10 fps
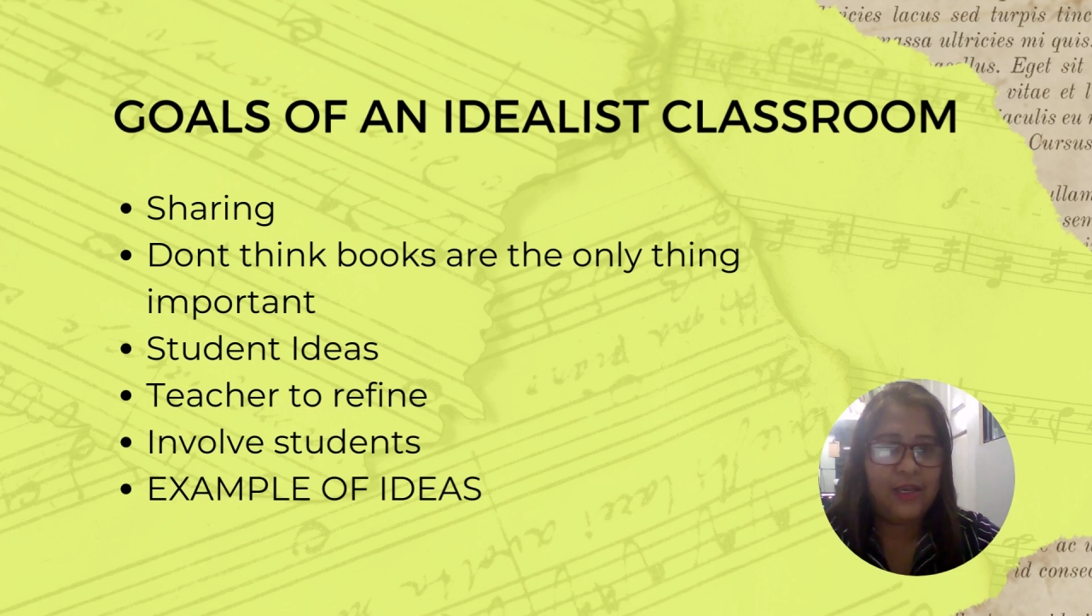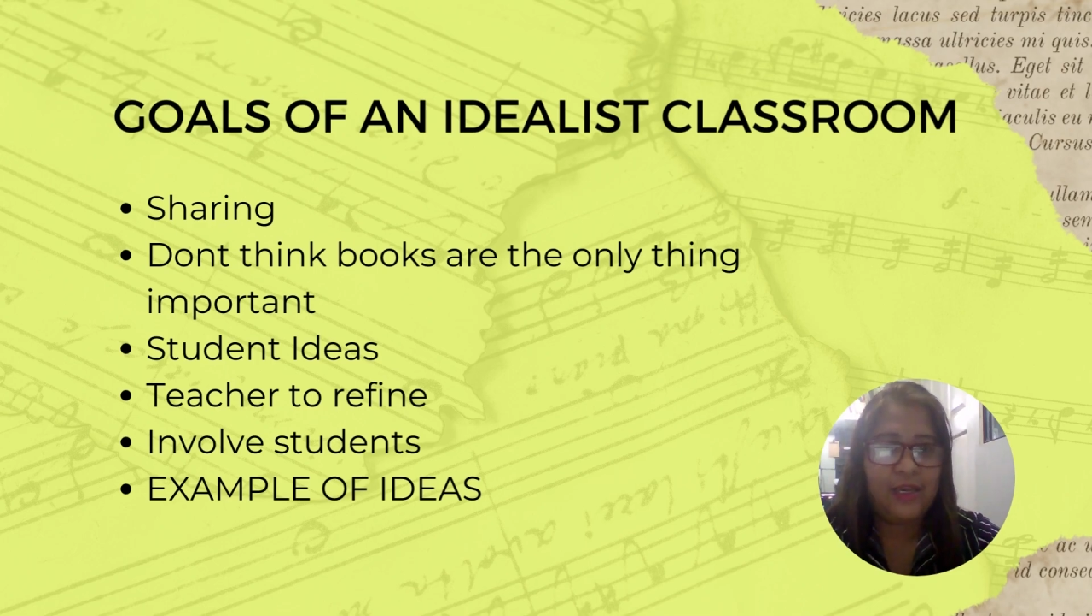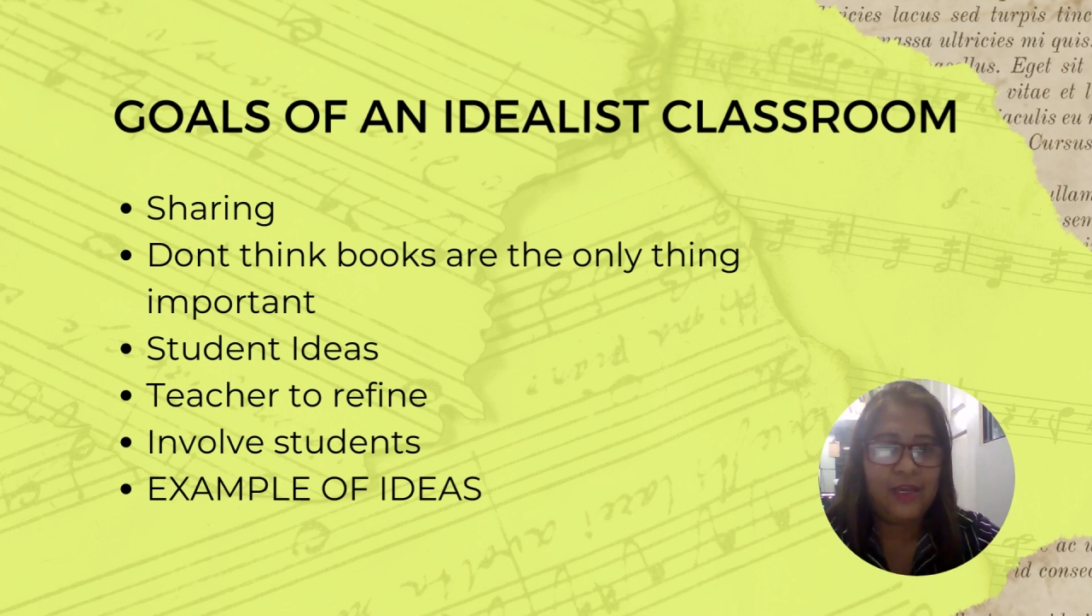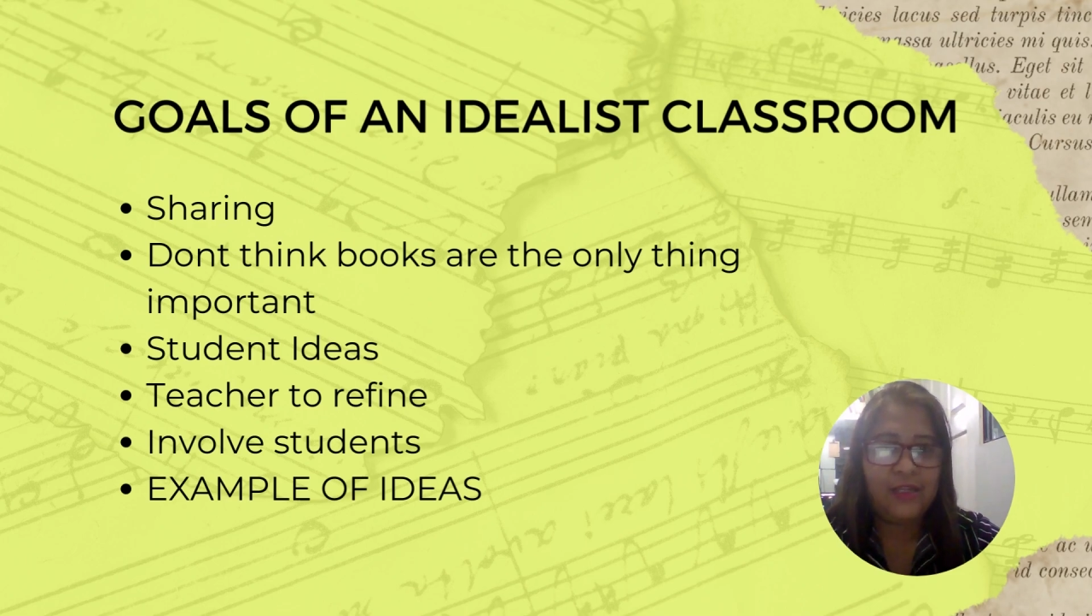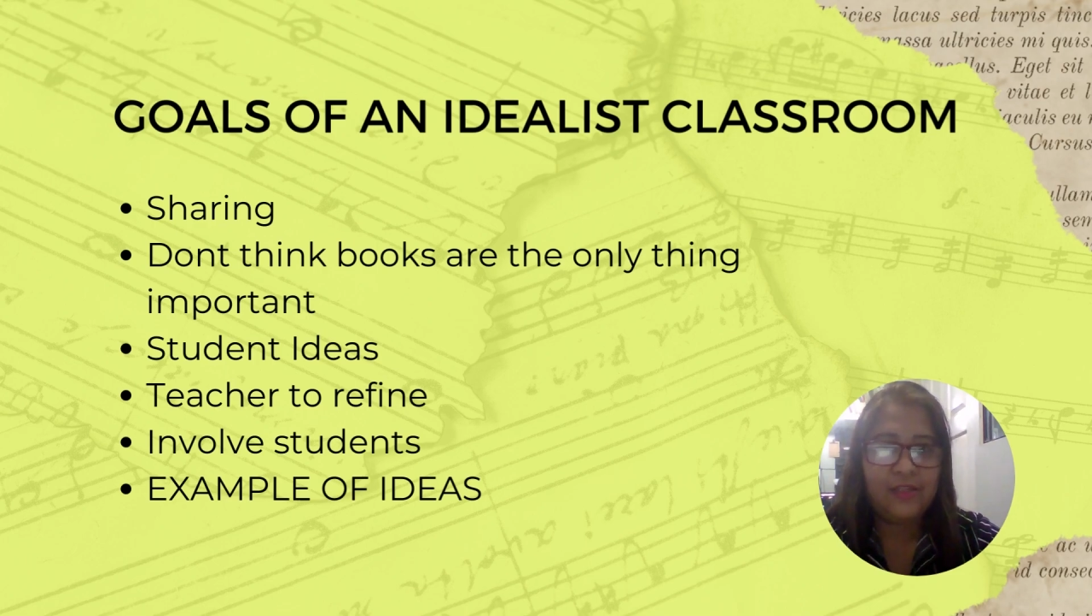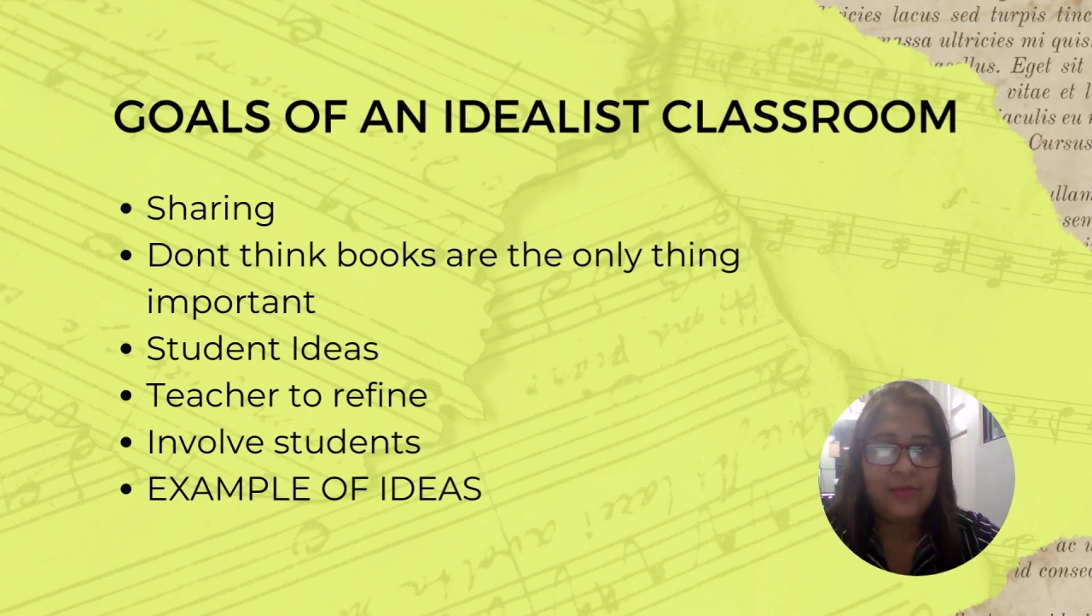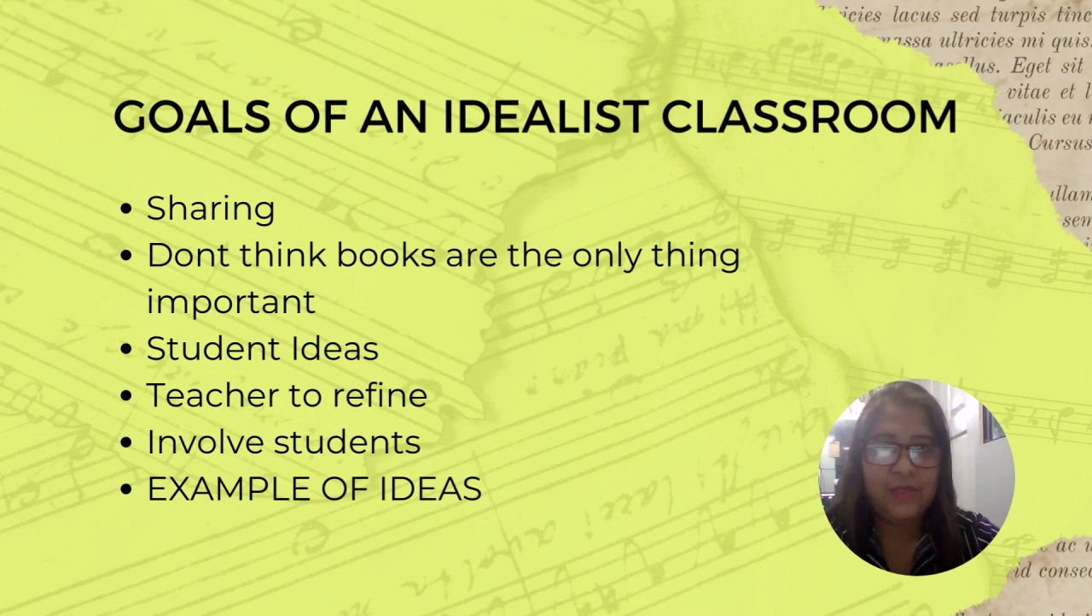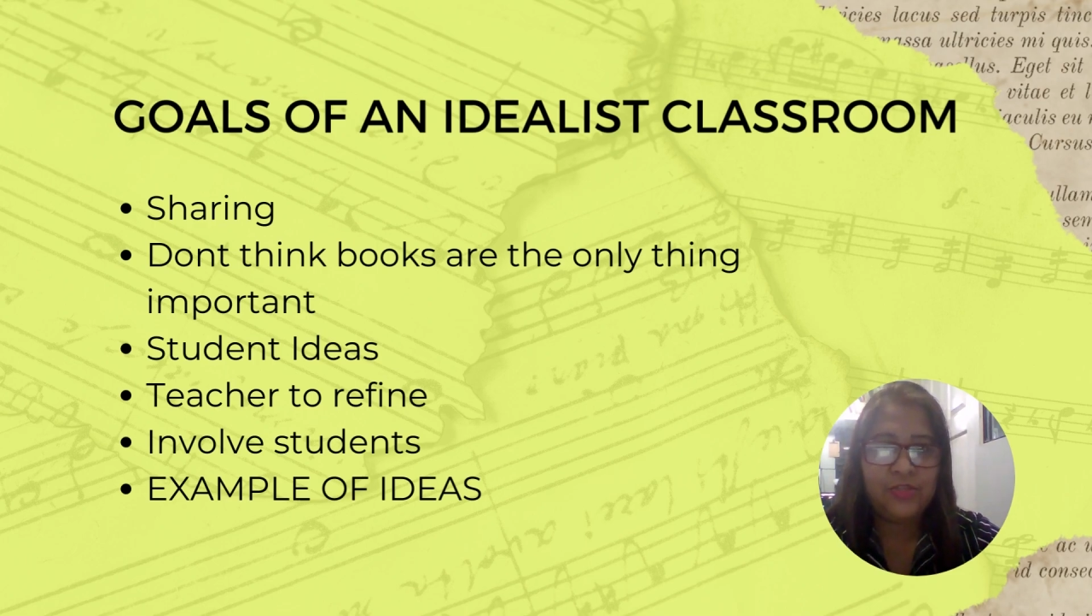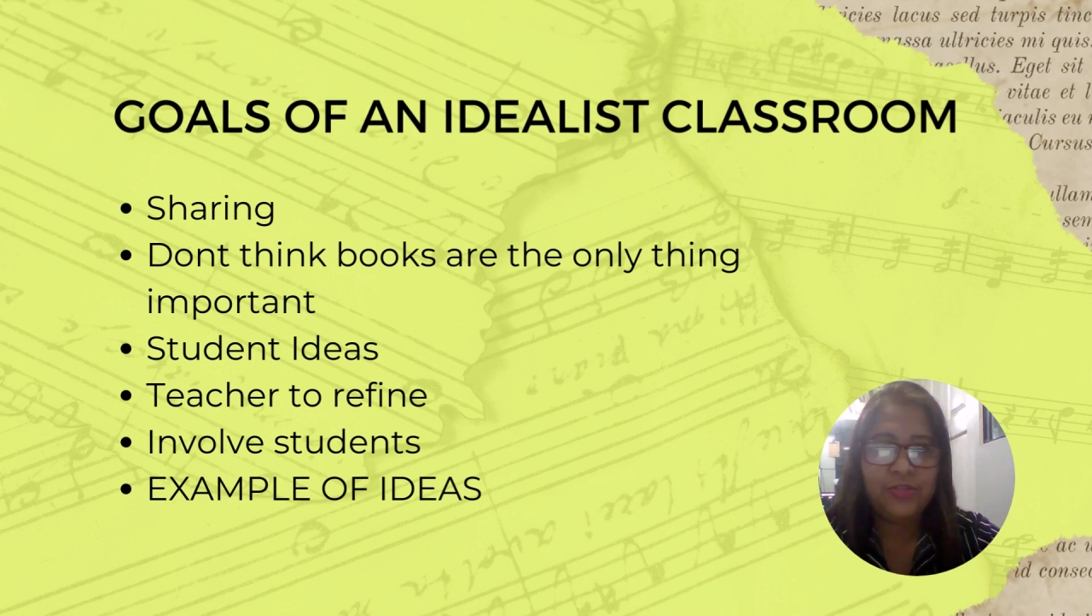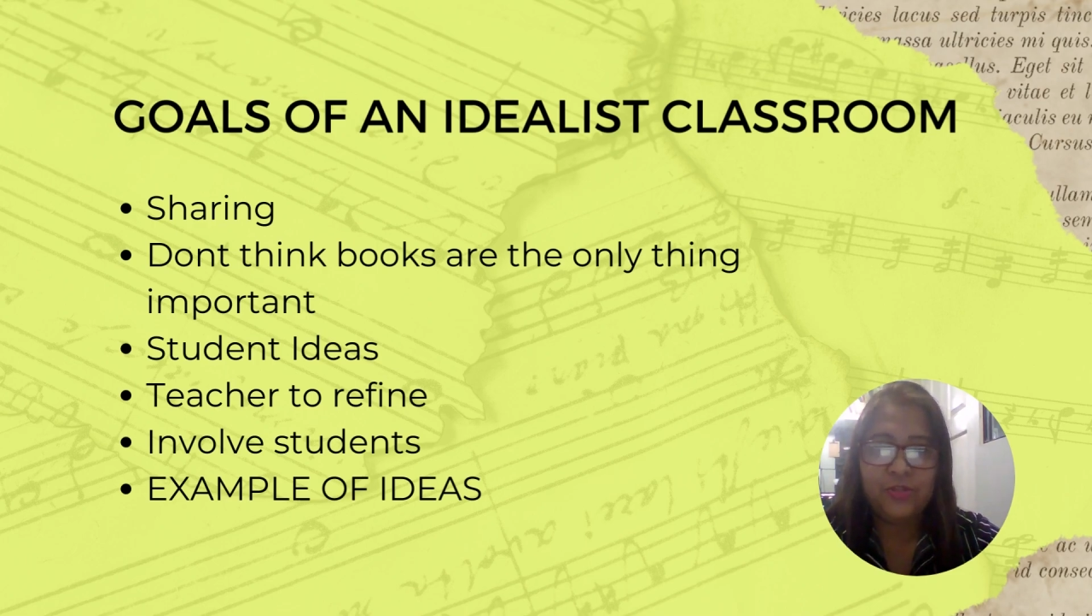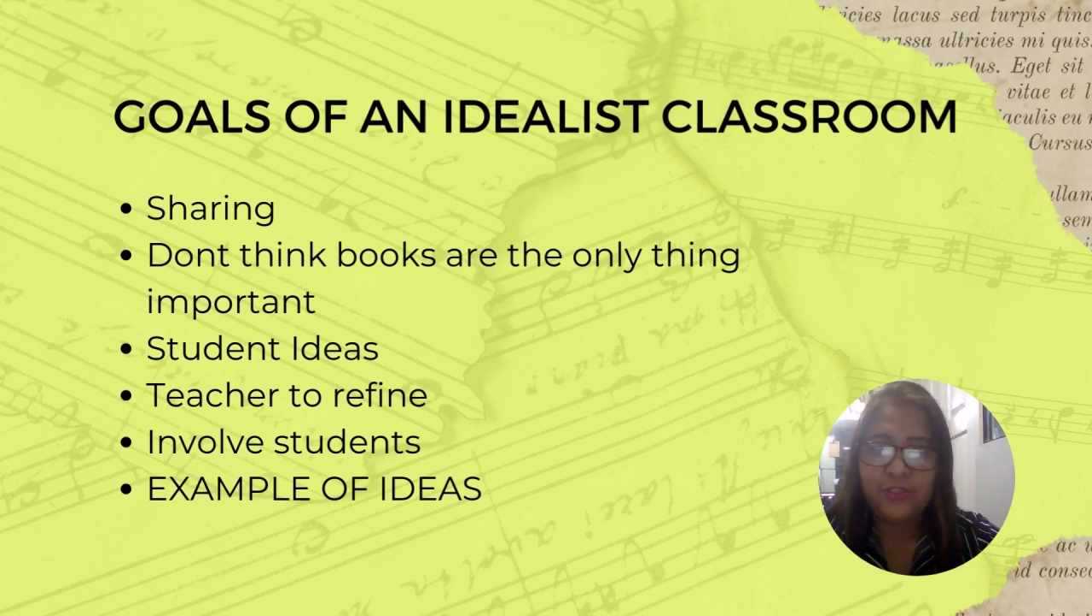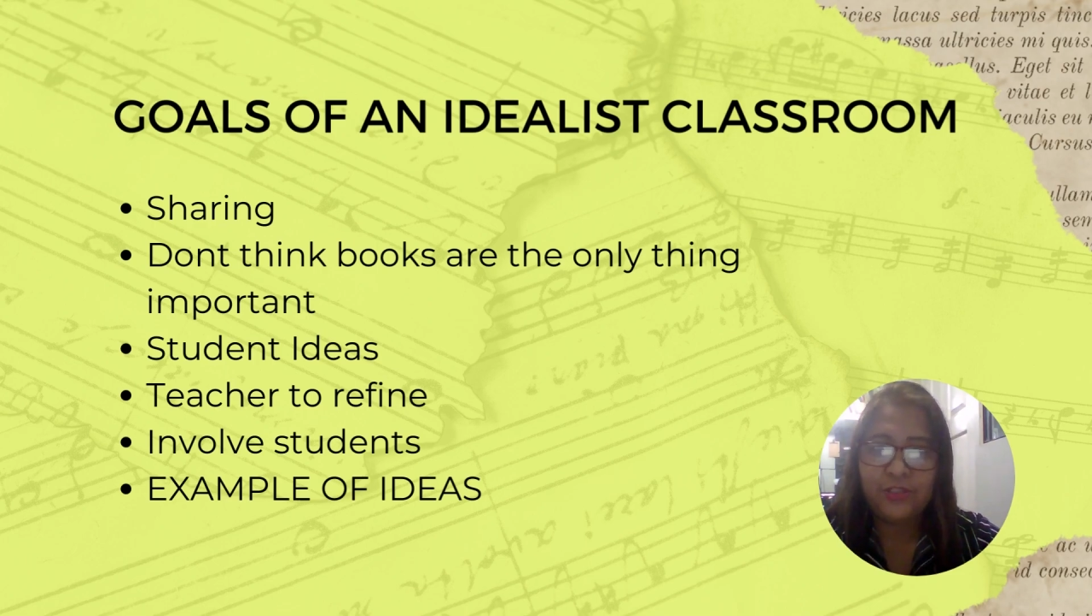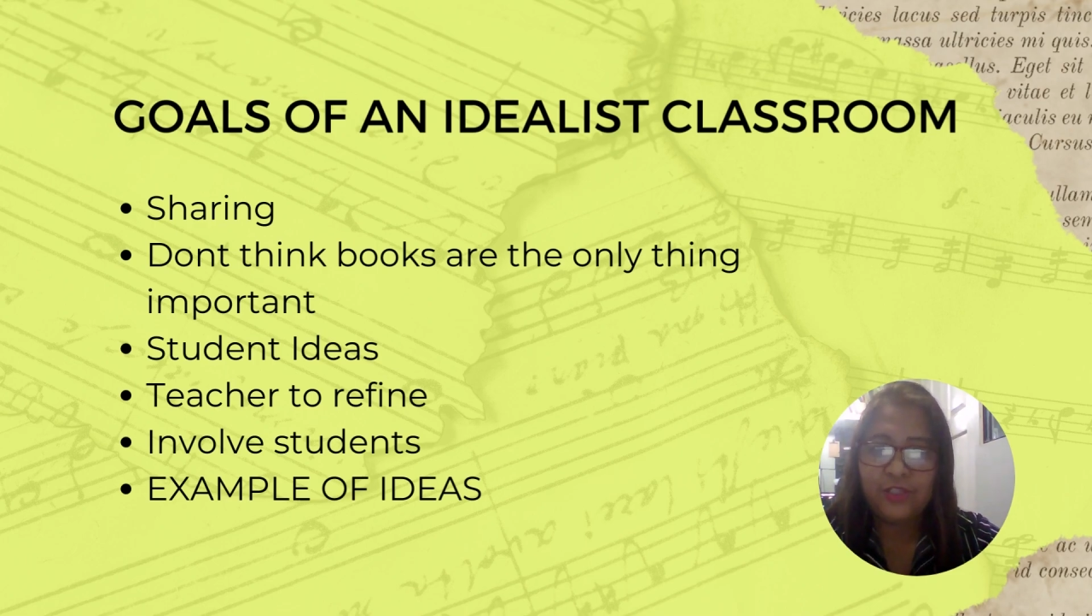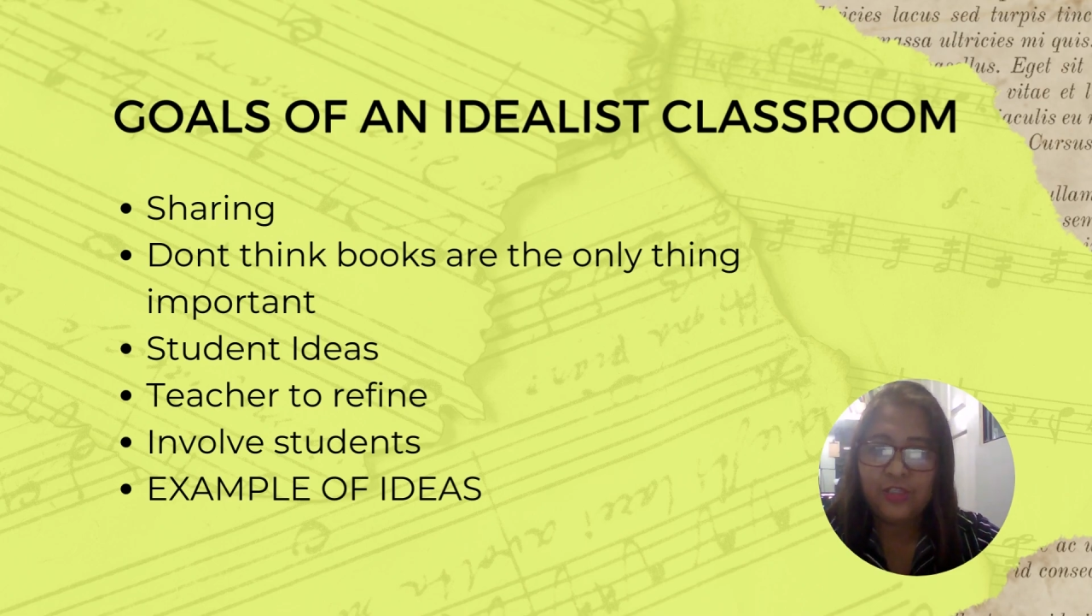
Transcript: And make sure that